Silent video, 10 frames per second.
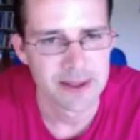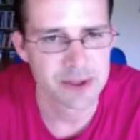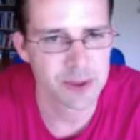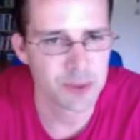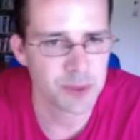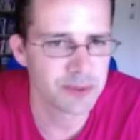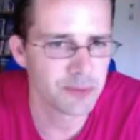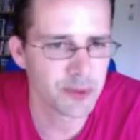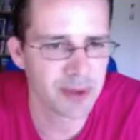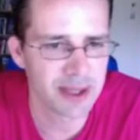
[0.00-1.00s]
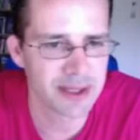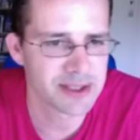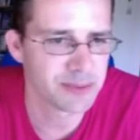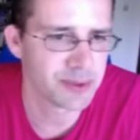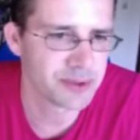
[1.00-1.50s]
So what for black is
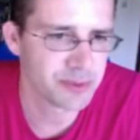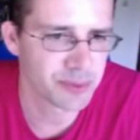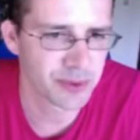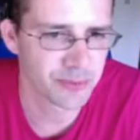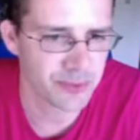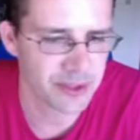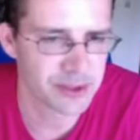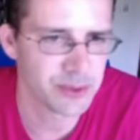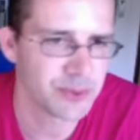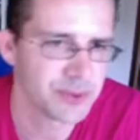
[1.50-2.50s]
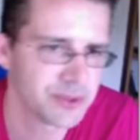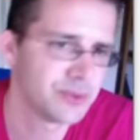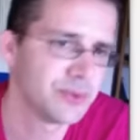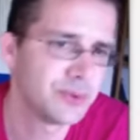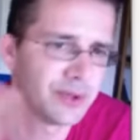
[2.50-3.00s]
the most important thing to do is
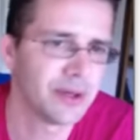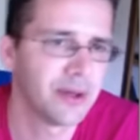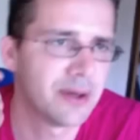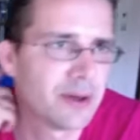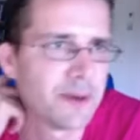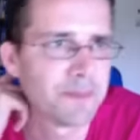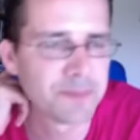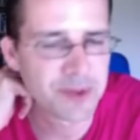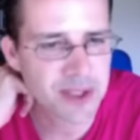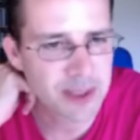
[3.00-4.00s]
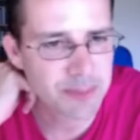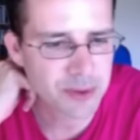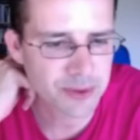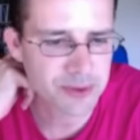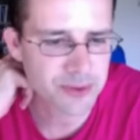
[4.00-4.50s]
to um, to keep
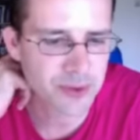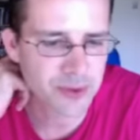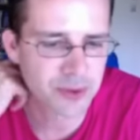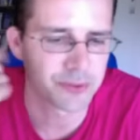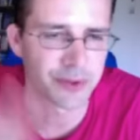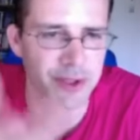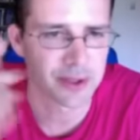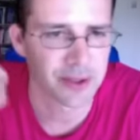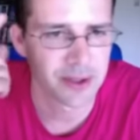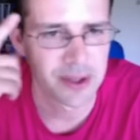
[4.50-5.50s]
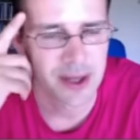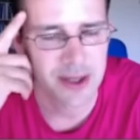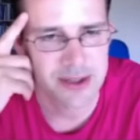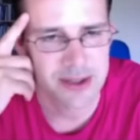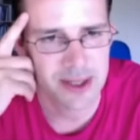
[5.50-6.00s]
control over the
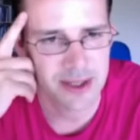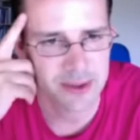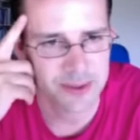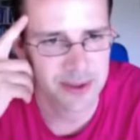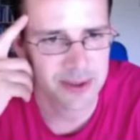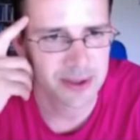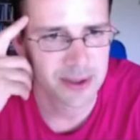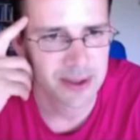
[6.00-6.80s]
attack on the